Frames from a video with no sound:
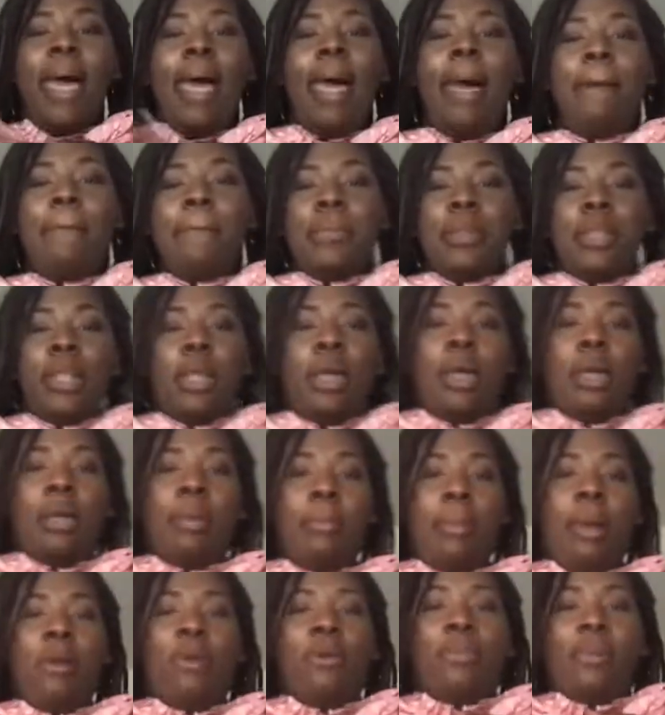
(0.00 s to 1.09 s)

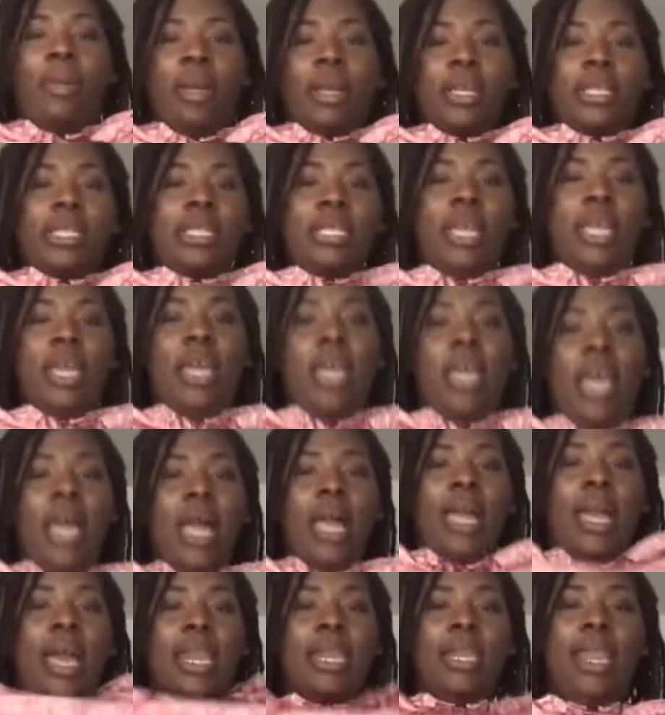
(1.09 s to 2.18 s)
peplum, I hope y'all can see it,
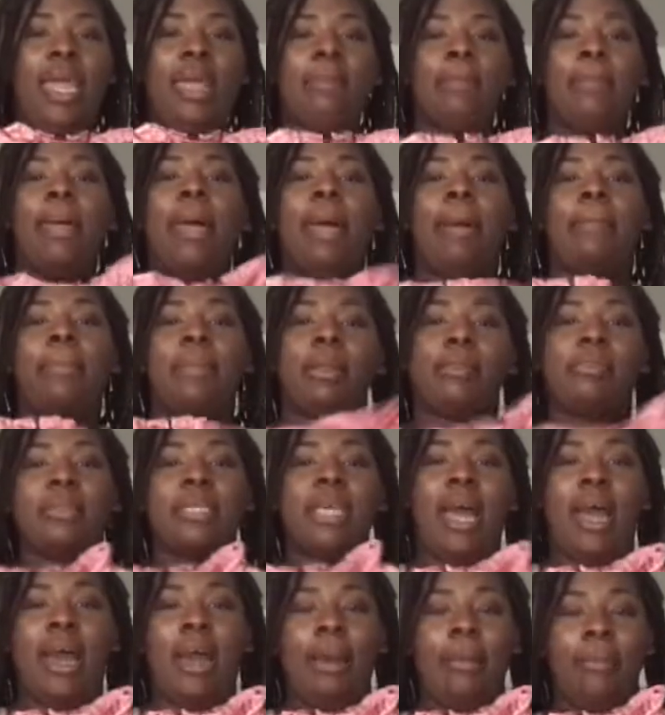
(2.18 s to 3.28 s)
kind of like peplum
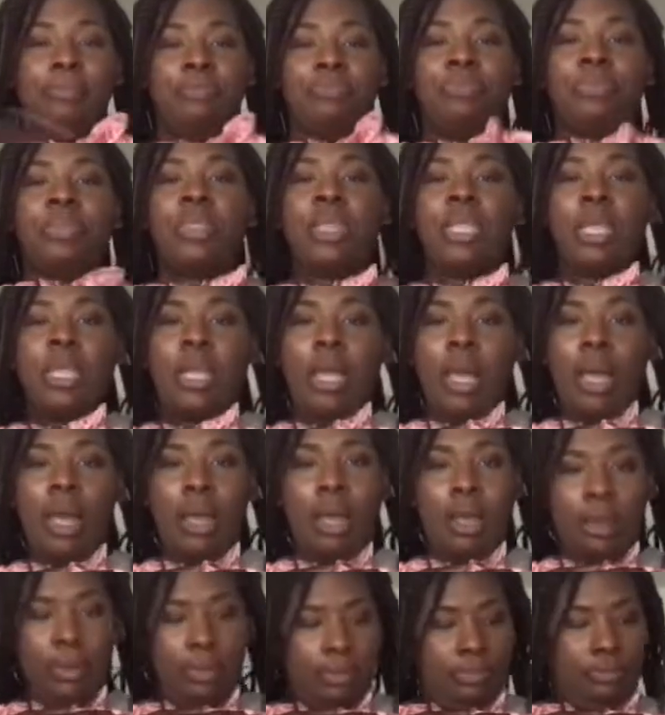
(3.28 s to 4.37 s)
top,
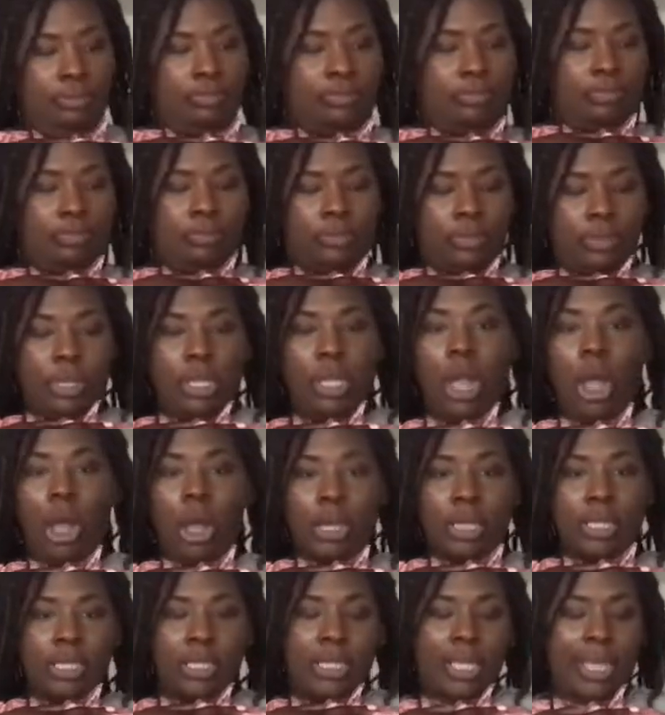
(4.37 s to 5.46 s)
um,
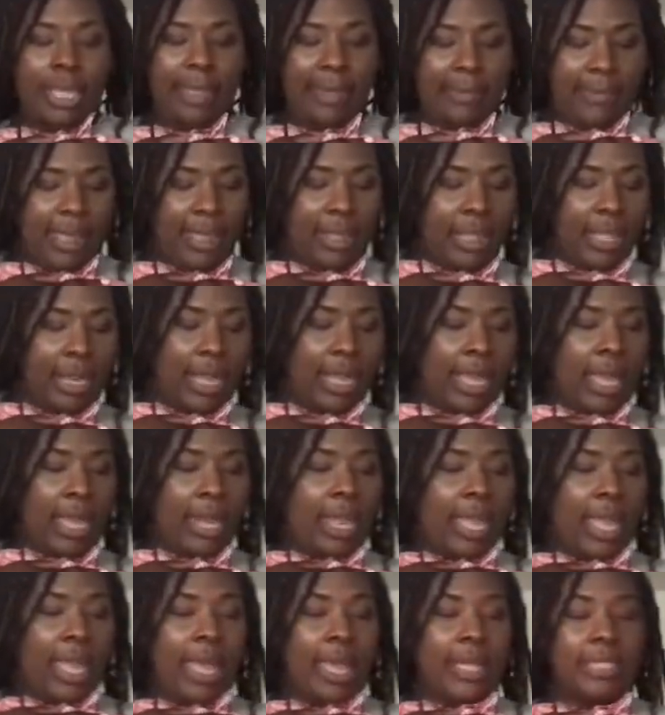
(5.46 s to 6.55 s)
long sleeve, and then it
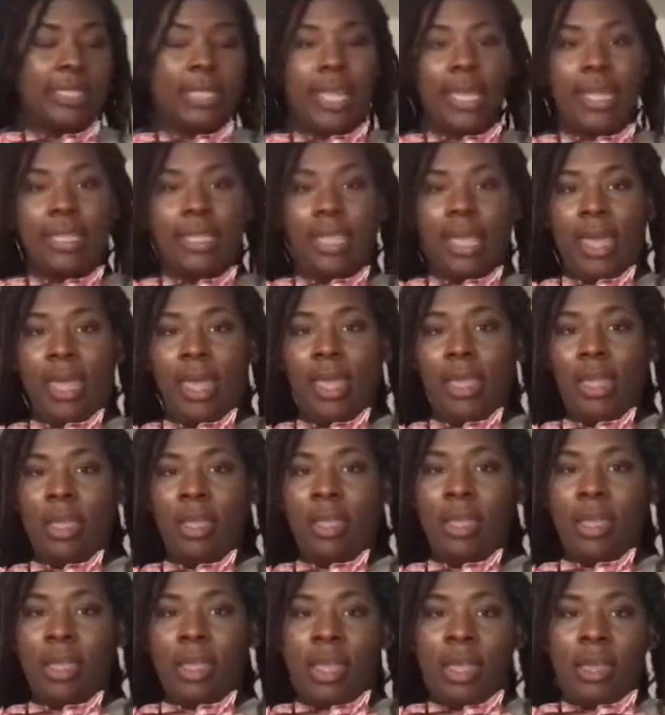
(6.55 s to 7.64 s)
kind of has like that
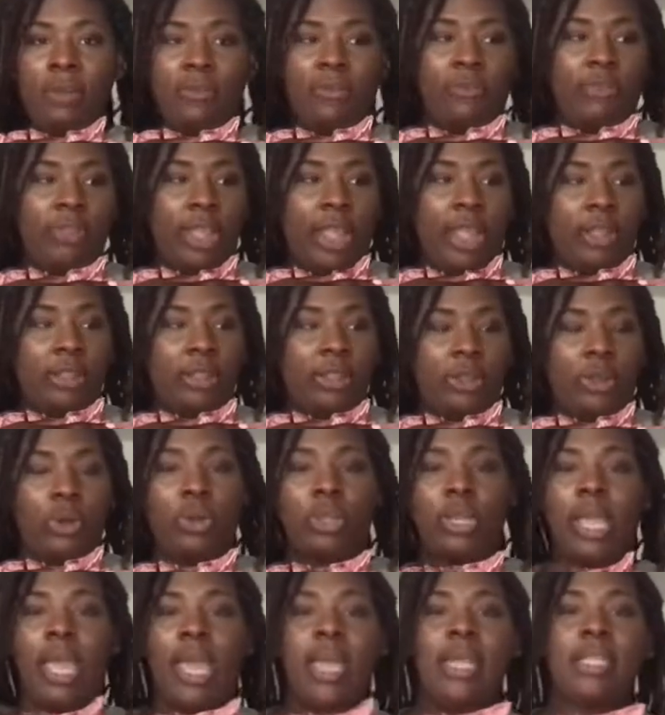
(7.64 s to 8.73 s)
flared look
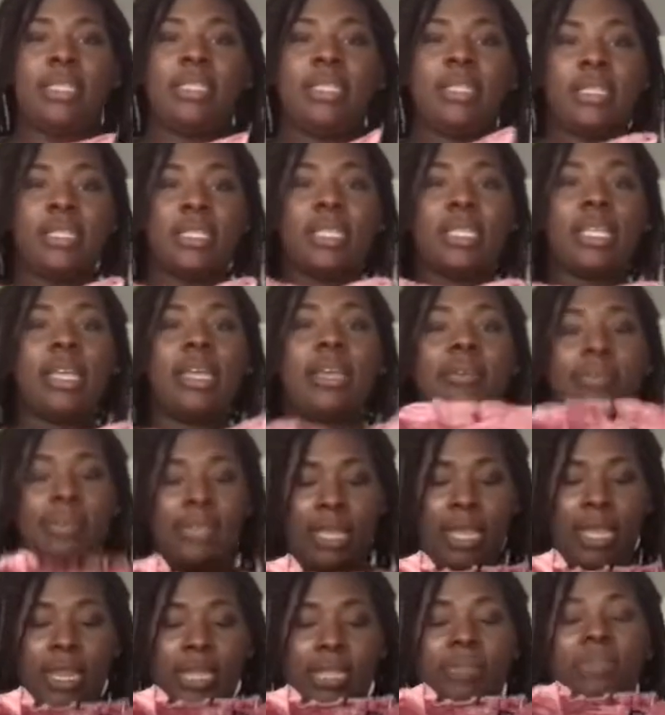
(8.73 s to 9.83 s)
on the ends of the sleeves.
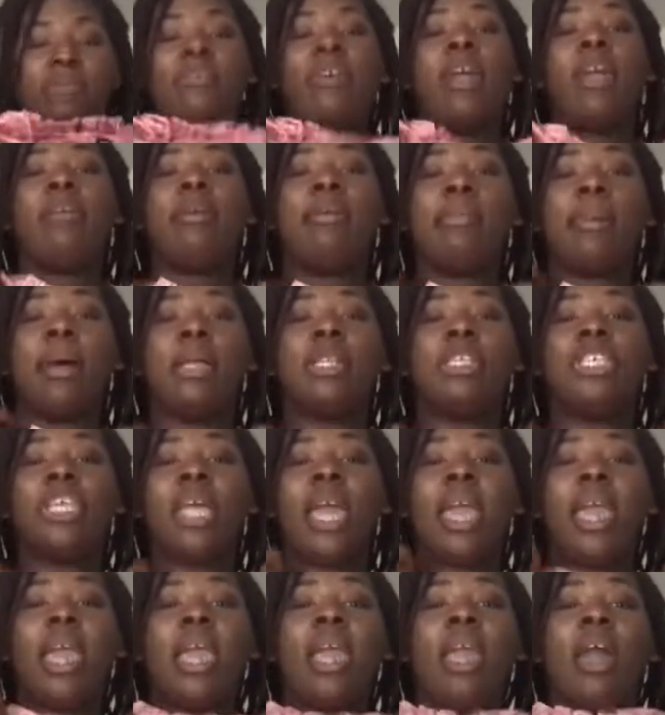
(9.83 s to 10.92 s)
It is very much
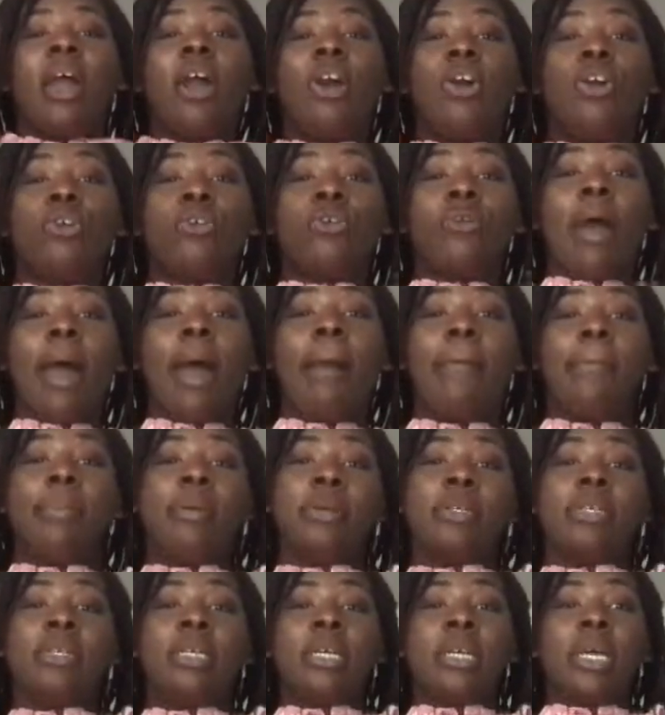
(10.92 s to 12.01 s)
a
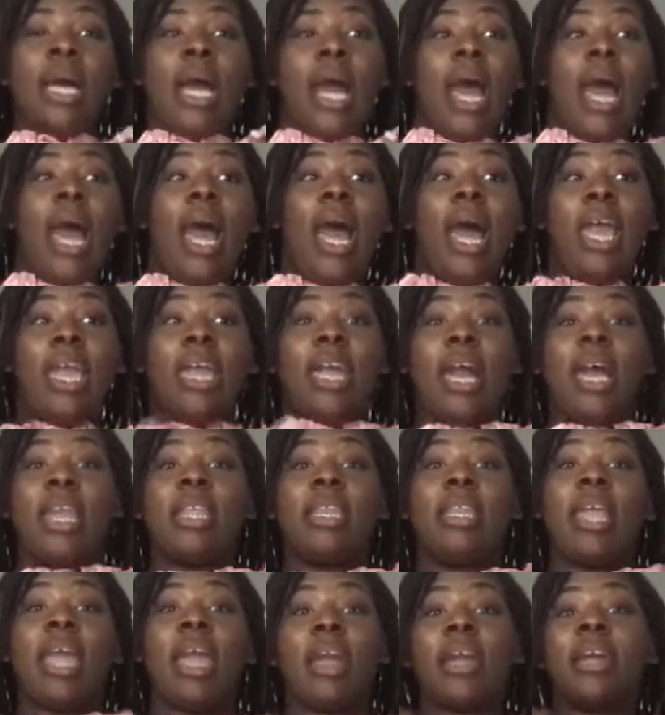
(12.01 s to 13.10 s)
crop high kind
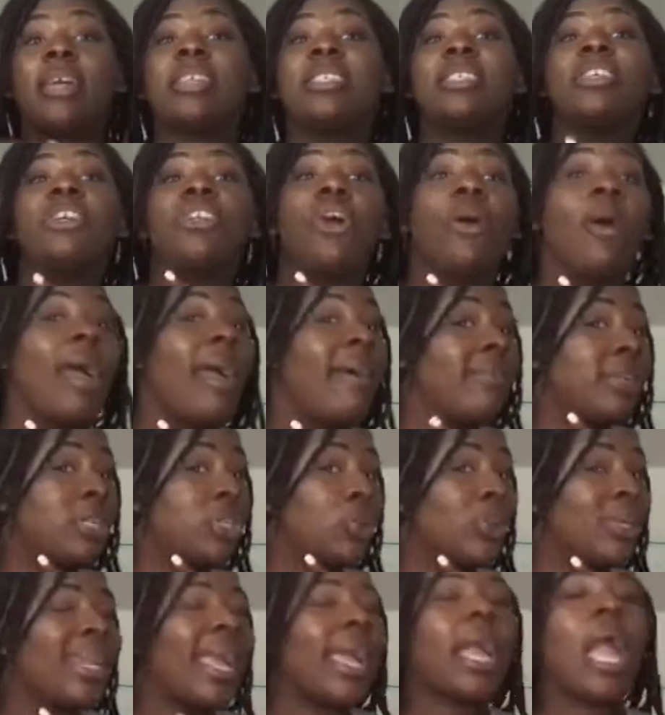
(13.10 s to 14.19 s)
of neck because, you know, I have a
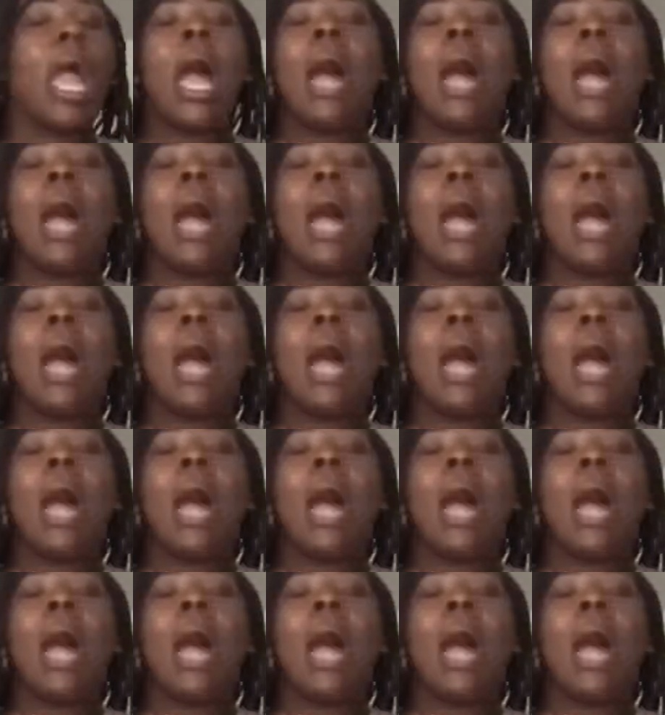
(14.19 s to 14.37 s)
short neck,